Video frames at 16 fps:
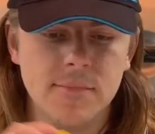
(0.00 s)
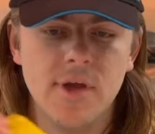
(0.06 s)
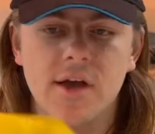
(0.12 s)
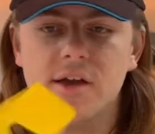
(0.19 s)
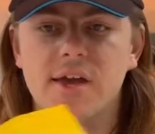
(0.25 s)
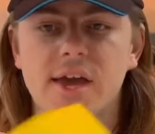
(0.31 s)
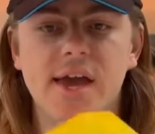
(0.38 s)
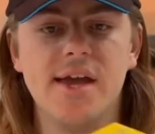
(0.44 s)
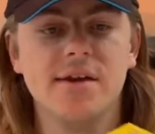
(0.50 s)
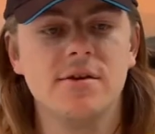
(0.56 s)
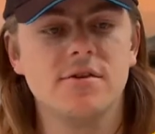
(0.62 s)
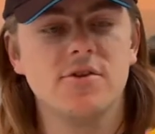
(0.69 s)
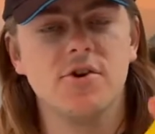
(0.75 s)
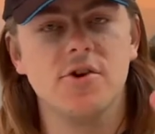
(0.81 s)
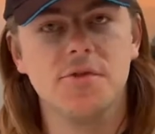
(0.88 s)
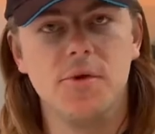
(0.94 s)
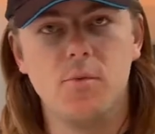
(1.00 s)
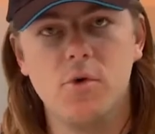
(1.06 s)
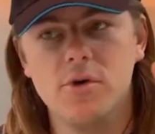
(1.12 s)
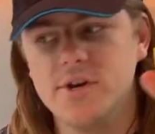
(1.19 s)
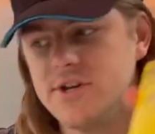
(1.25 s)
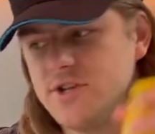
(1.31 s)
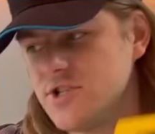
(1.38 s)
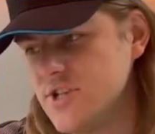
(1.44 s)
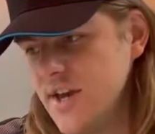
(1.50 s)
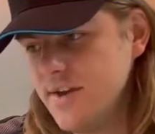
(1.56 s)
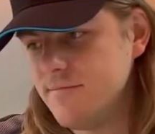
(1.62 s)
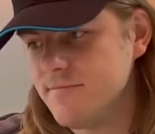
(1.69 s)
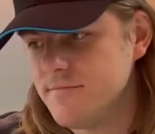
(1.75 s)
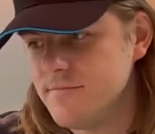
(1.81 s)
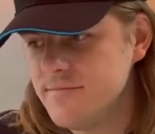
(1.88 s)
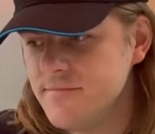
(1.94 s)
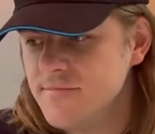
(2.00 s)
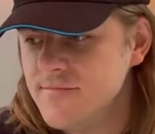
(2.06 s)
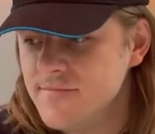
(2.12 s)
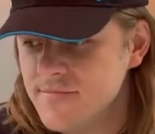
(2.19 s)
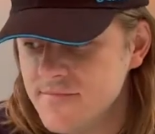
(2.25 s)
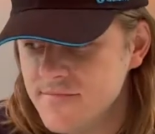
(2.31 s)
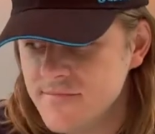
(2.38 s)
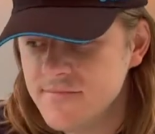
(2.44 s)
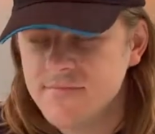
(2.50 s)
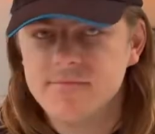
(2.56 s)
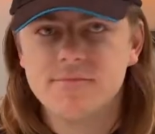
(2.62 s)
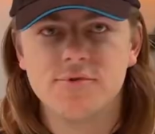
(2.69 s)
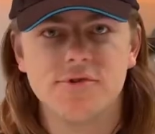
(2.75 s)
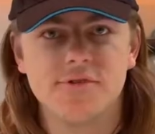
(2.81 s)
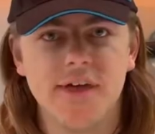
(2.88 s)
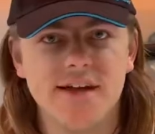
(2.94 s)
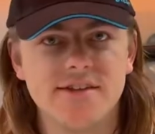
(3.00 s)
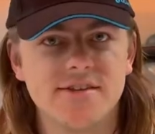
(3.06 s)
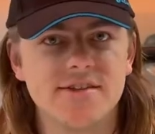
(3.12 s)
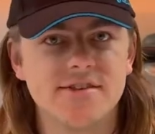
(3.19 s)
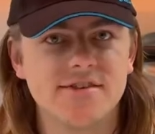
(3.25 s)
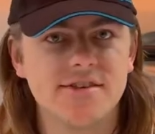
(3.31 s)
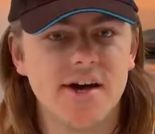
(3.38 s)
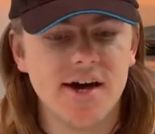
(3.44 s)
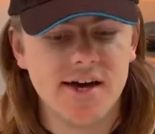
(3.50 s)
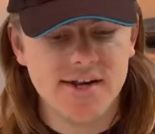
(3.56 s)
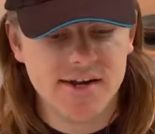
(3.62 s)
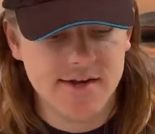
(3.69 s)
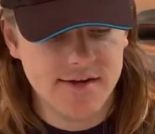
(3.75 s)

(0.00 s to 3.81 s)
Again, got the warning sheet. Put that to the side.